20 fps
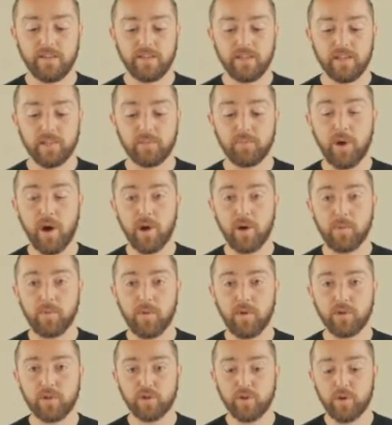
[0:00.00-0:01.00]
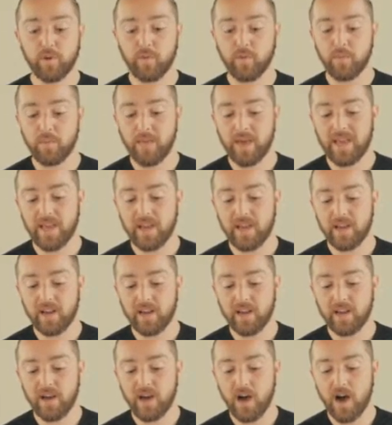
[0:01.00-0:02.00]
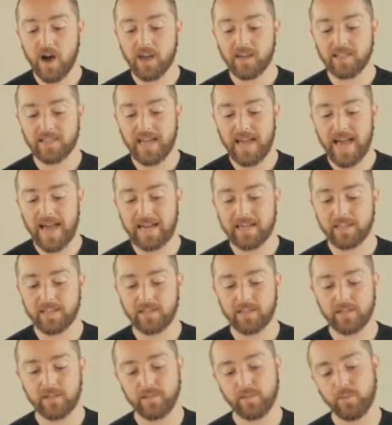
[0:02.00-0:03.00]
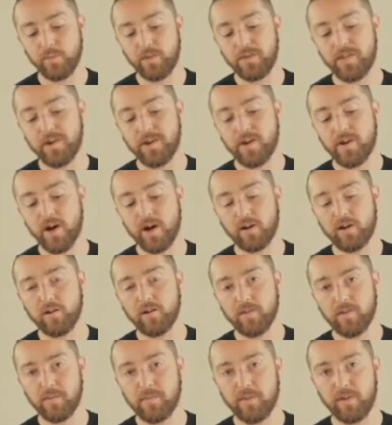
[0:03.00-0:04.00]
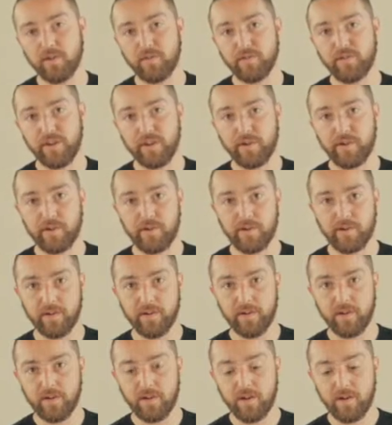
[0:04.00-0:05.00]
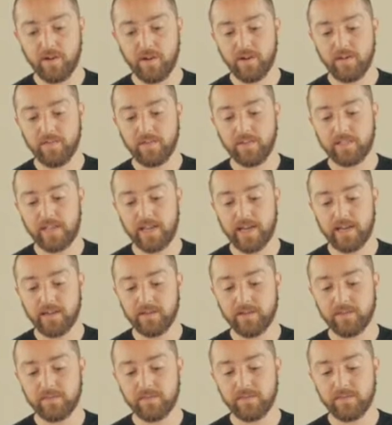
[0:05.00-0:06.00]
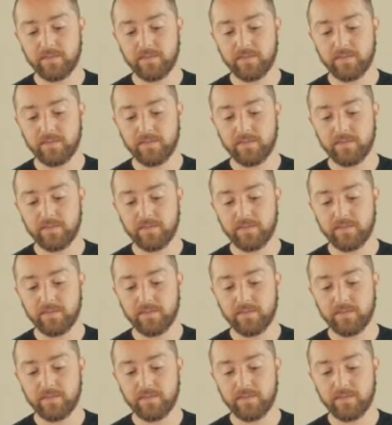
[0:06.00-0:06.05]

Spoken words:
This bottommost coin will make contact with the knuckle of the middle finger of this hand.